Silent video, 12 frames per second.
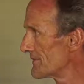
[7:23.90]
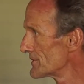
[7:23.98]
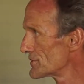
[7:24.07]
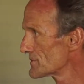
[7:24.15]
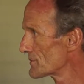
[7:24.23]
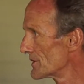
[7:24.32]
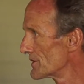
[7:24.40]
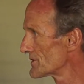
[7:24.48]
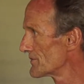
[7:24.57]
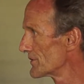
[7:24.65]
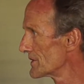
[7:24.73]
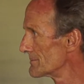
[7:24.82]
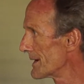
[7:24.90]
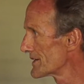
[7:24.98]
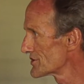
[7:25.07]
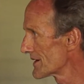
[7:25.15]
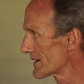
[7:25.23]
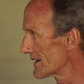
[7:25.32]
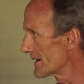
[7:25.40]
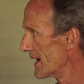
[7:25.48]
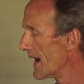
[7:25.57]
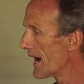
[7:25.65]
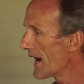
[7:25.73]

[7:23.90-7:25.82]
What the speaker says: effort just works for you magically.